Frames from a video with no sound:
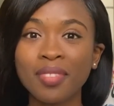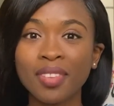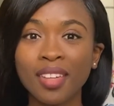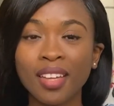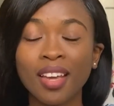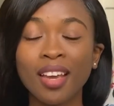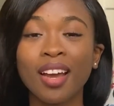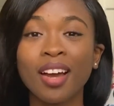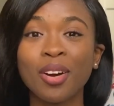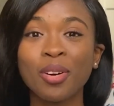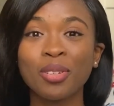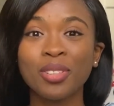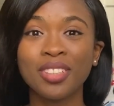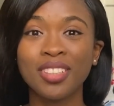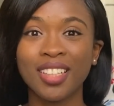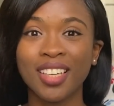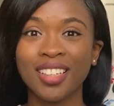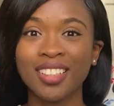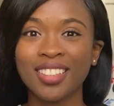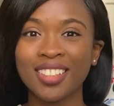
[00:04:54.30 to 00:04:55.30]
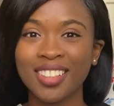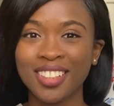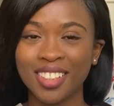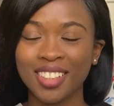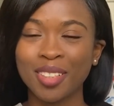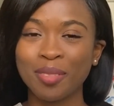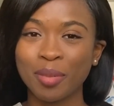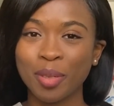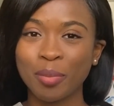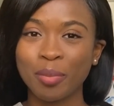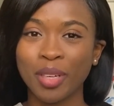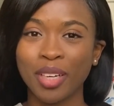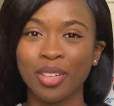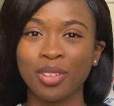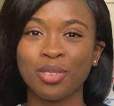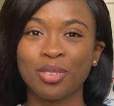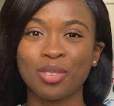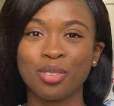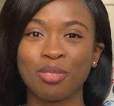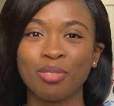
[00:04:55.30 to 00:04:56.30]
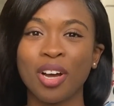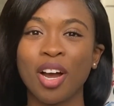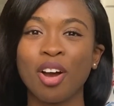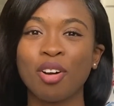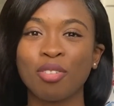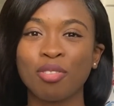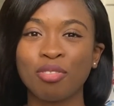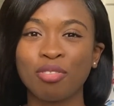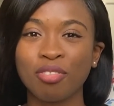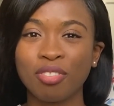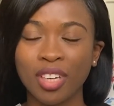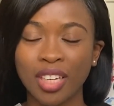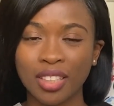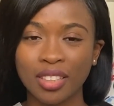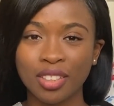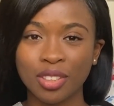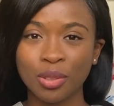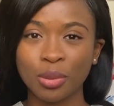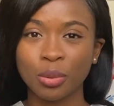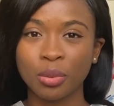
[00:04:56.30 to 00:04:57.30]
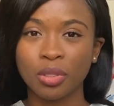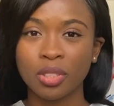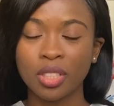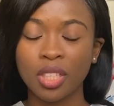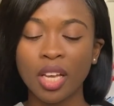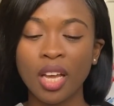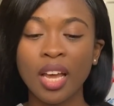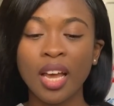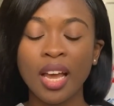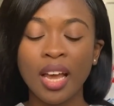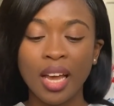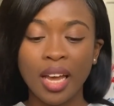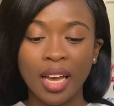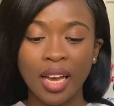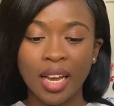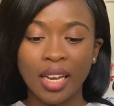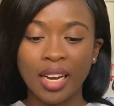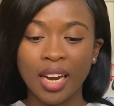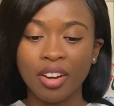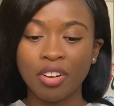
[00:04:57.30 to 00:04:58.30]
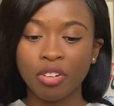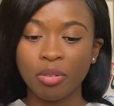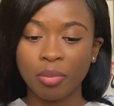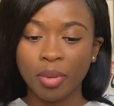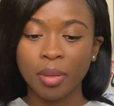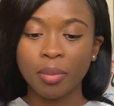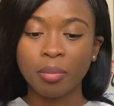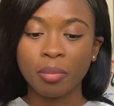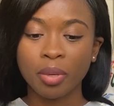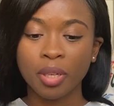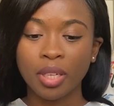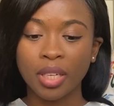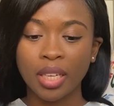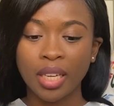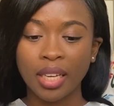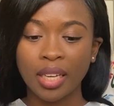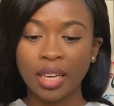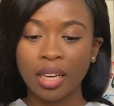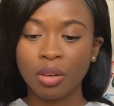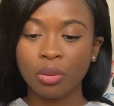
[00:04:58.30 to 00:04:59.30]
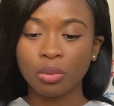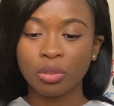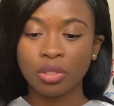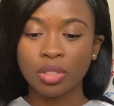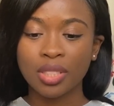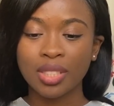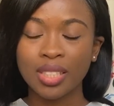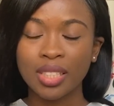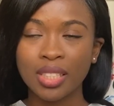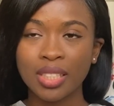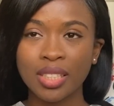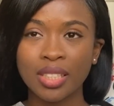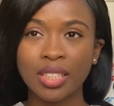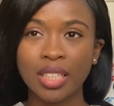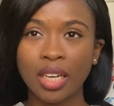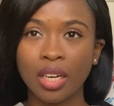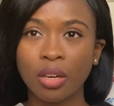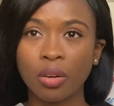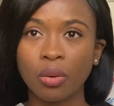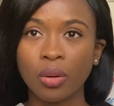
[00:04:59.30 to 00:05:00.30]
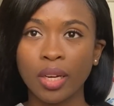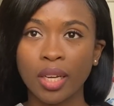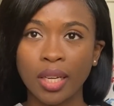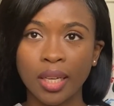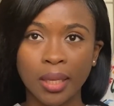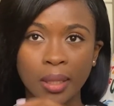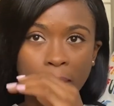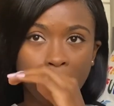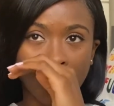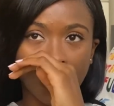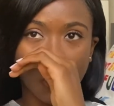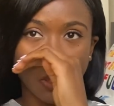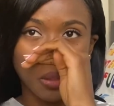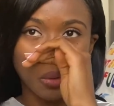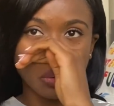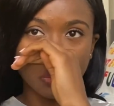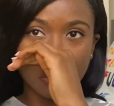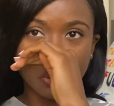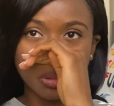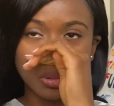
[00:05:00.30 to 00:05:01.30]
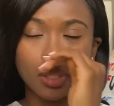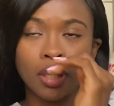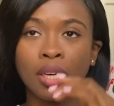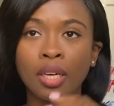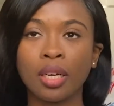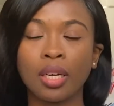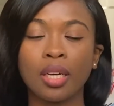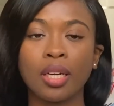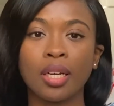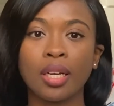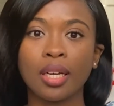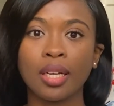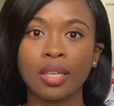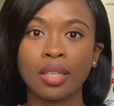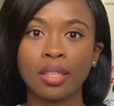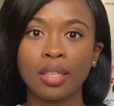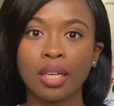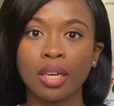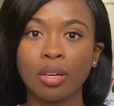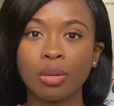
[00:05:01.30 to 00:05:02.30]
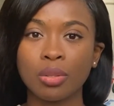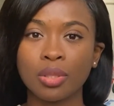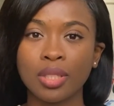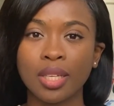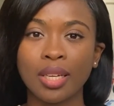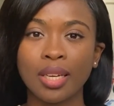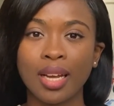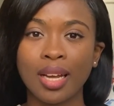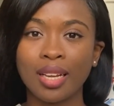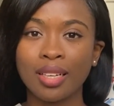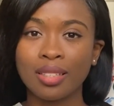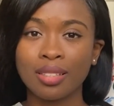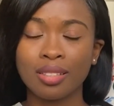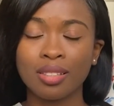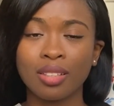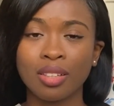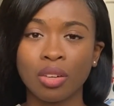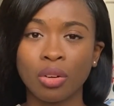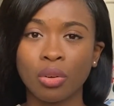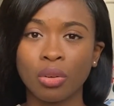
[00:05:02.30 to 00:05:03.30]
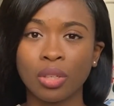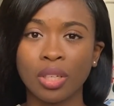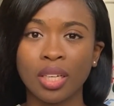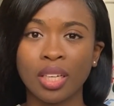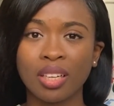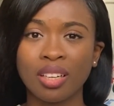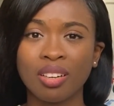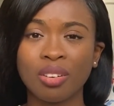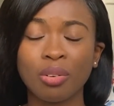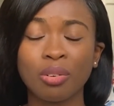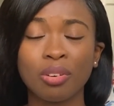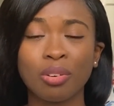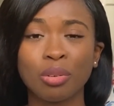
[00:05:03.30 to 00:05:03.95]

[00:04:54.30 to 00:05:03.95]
I would get teased about my nose of how flat it was. And I remember like I would sit down and I'll start asking God, like, God,